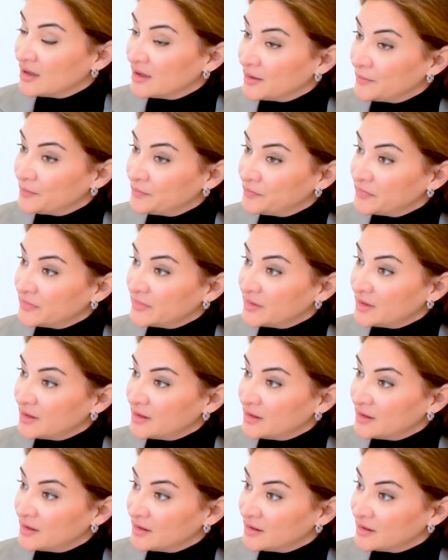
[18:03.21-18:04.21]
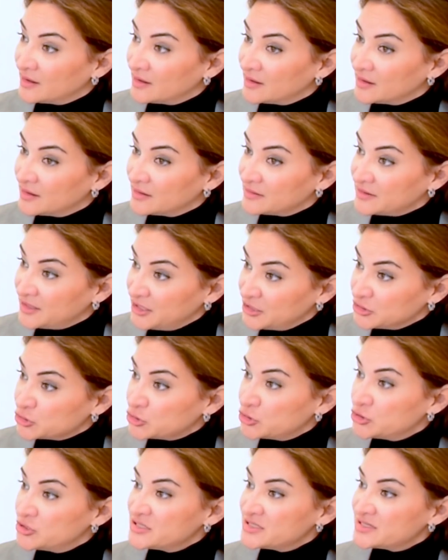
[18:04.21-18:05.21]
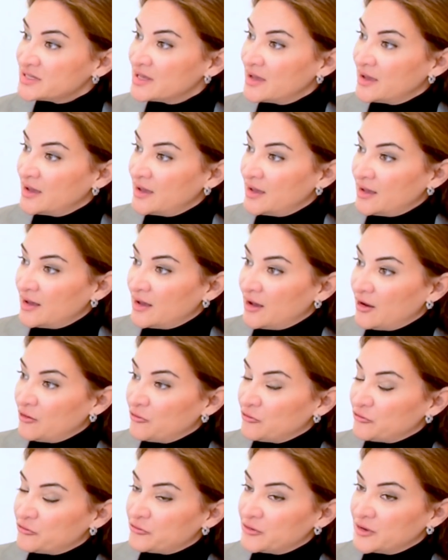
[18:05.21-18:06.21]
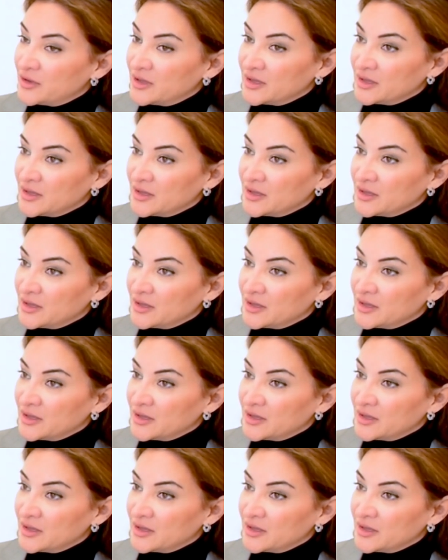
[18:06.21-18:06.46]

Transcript: uh, teachers. of, um,